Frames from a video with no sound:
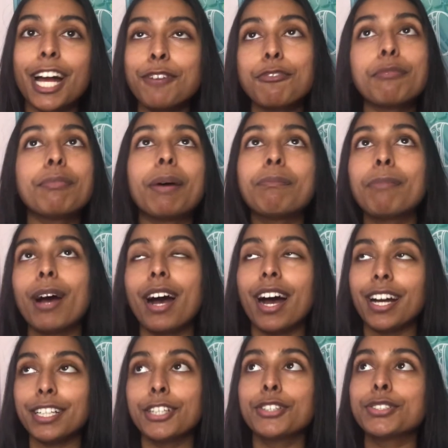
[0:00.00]
I remember
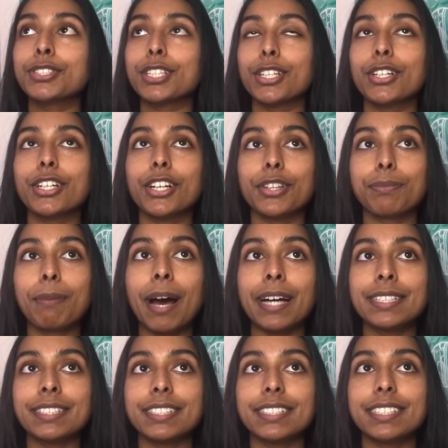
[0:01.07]
I used to look at the
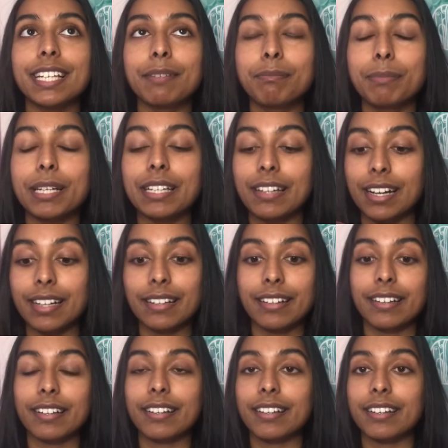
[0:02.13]
patterns and be like